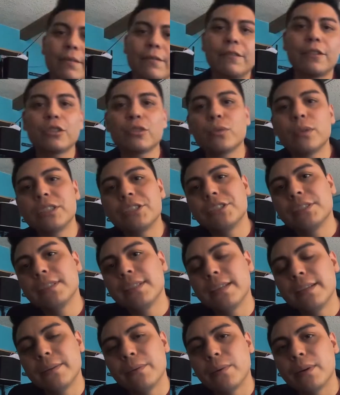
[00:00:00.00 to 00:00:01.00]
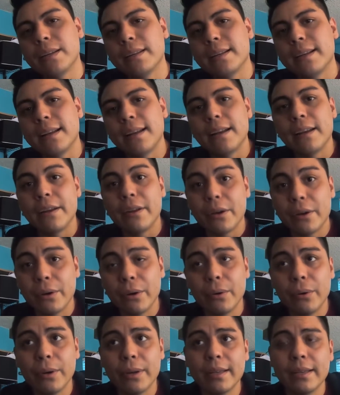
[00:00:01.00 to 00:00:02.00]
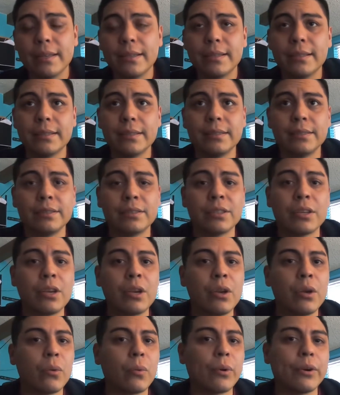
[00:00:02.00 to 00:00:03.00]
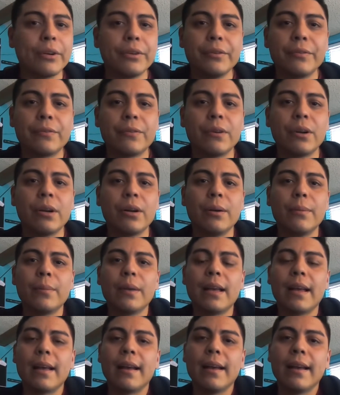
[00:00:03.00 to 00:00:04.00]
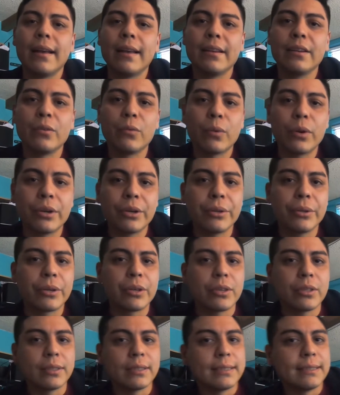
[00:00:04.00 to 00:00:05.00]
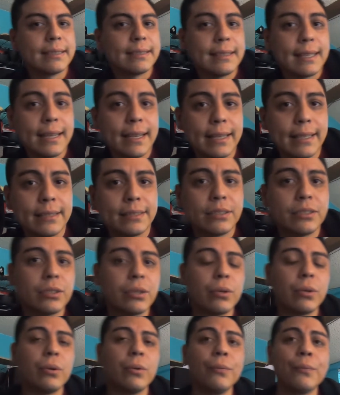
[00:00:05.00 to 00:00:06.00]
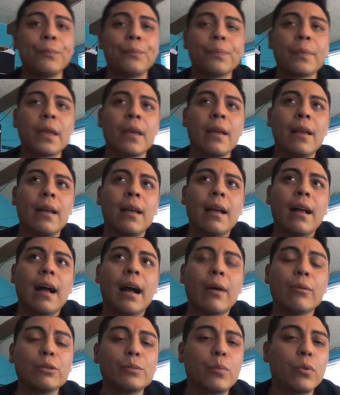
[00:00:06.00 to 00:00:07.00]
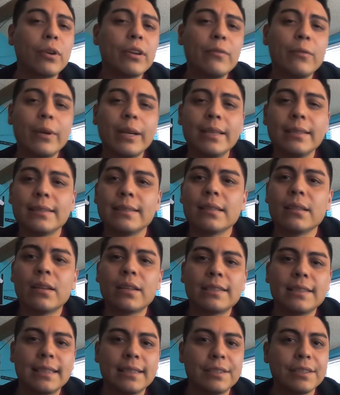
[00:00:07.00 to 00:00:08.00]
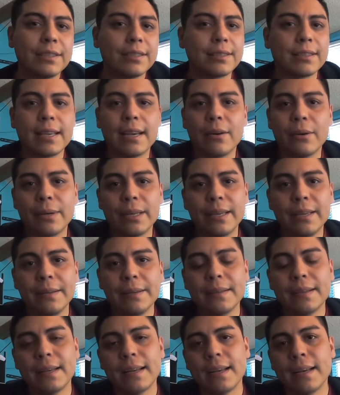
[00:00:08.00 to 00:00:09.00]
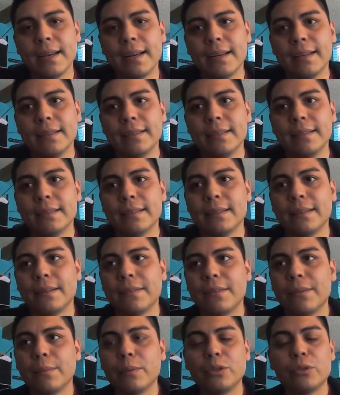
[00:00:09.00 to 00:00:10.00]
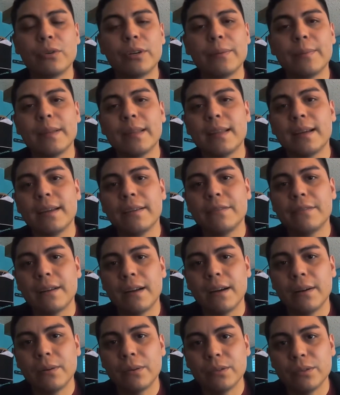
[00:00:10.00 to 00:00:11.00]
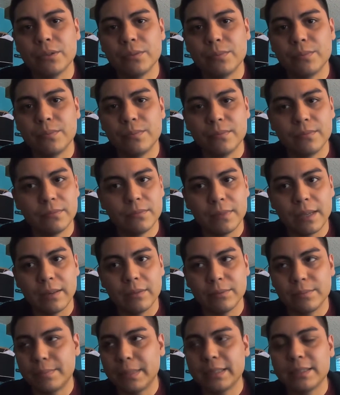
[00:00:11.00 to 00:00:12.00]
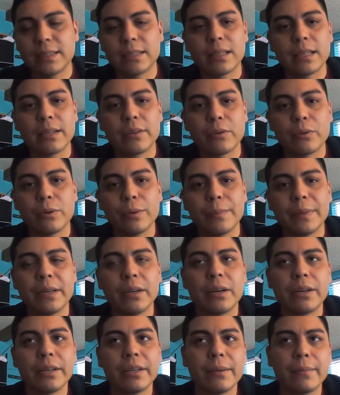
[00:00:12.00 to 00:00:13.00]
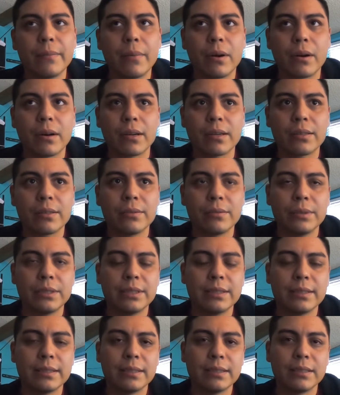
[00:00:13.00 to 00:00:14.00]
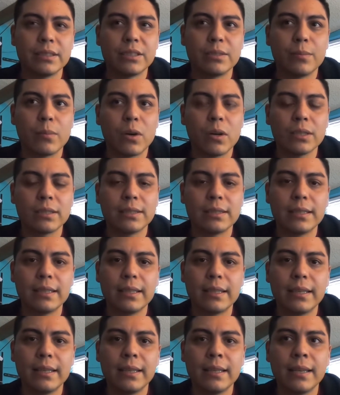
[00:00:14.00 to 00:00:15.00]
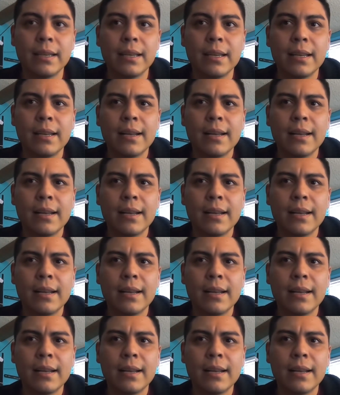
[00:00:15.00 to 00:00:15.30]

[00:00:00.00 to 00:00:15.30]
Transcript: First question that he wanted to know is, where are you from and where do you currently stay? So I was born and raised in Los Angeles County, and the majority of my life I basically grew up in Huntington Park, which is a small city